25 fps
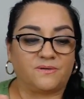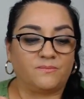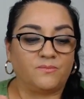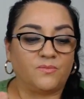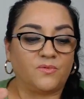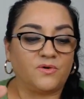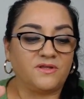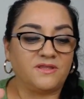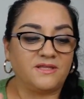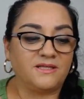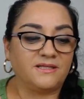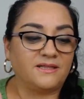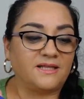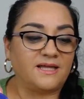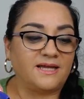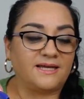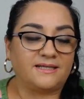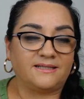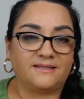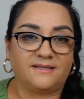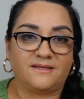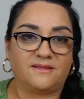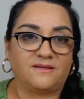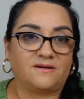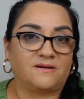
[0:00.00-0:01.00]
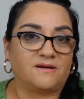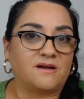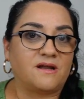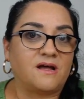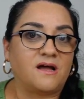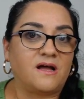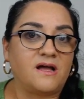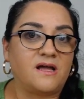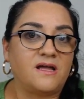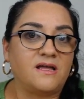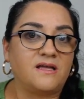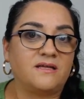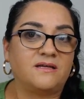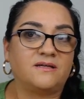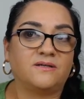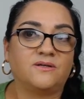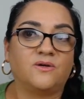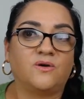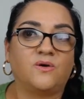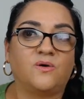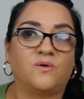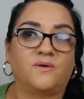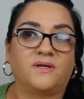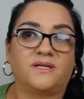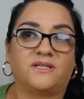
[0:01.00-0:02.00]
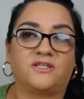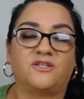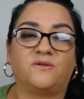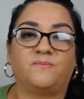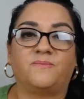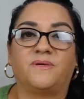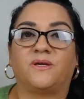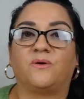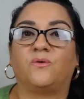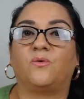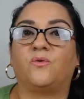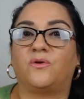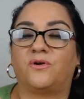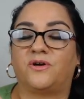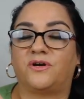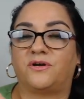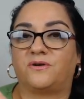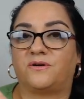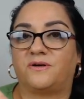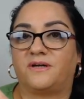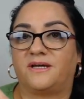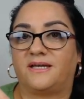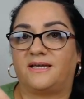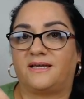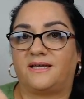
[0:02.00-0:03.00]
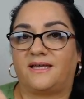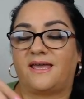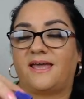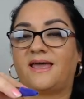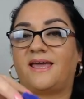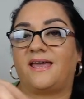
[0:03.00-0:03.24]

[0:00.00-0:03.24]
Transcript: more than likely they're not going to be ordering